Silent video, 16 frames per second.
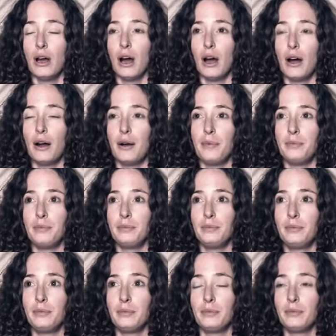um,
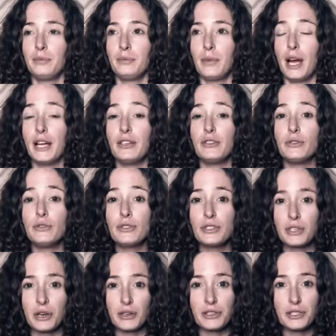I do
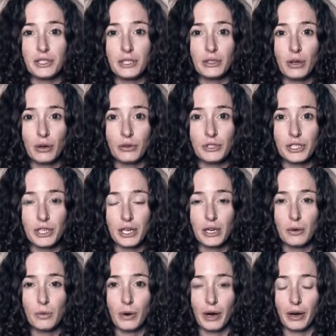starseed
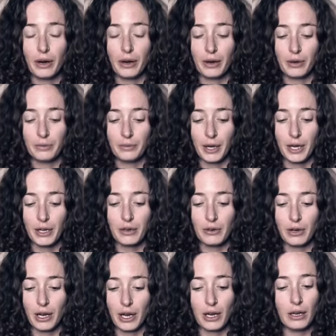coaching where I
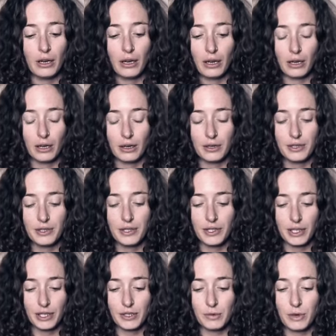create a
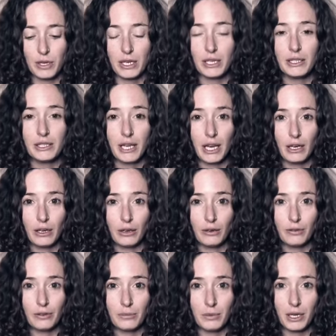six week container
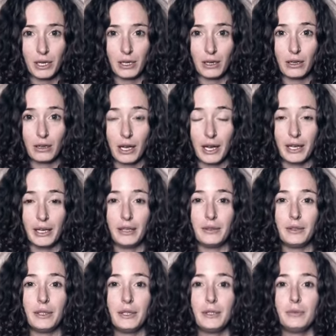for me and a client
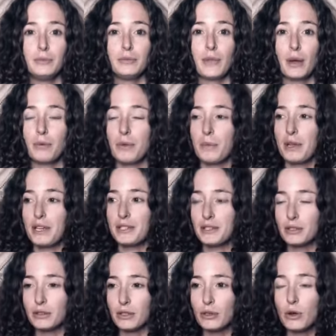and we
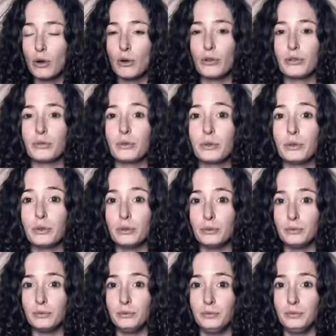basically go through